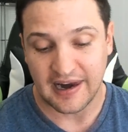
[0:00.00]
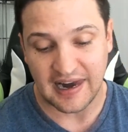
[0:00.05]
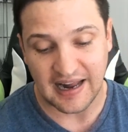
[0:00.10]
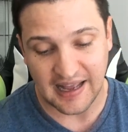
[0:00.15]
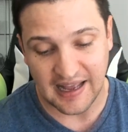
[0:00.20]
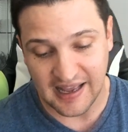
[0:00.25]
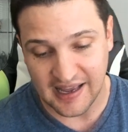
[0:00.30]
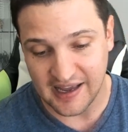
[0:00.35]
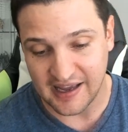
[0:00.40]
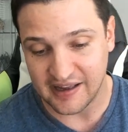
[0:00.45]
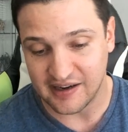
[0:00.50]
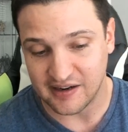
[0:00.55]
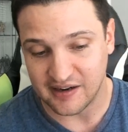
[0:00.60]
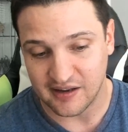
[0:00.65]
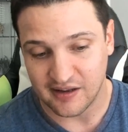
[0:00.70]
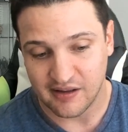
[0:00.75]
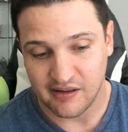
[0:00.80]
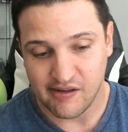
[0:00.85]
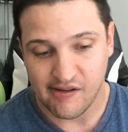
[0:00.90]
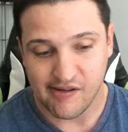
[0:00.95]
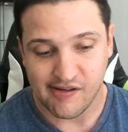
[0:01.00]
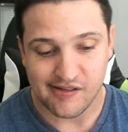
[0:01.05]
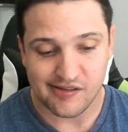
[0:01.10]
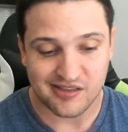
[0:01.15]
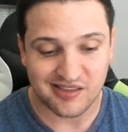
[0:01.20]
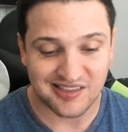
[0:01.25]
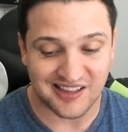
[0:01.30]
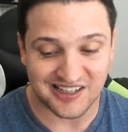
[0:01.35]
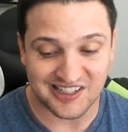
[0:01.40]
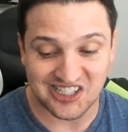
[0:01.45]
and
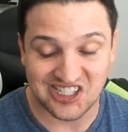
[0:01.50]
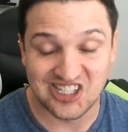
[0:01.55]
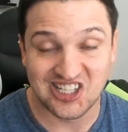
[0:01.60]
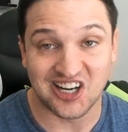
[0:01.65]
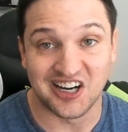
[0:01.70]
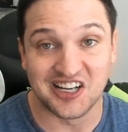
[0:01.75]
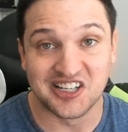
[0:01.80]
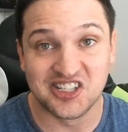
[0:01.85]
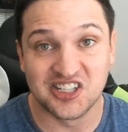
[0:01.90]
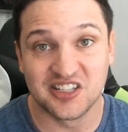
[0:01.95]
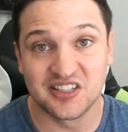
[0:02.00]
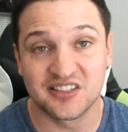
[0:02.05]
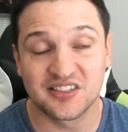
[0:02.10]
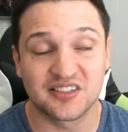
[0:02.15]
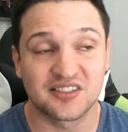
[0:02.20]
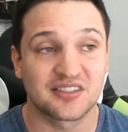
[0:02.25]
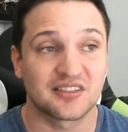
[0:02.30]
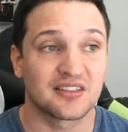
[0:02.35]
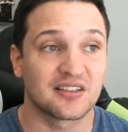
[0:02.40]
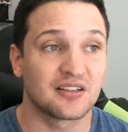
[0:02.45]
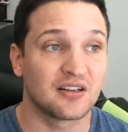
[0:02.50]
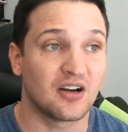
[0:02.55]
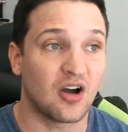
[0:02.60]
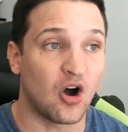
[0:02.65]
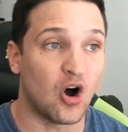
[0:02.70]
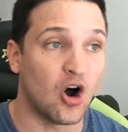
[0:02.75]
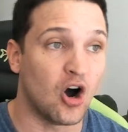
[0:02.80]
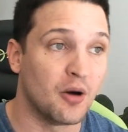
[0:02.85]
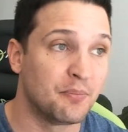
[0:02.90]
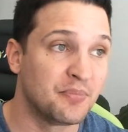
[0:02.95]
the judges,
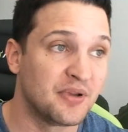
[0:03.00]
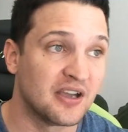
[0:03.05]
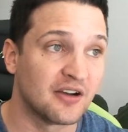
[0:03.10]
albeit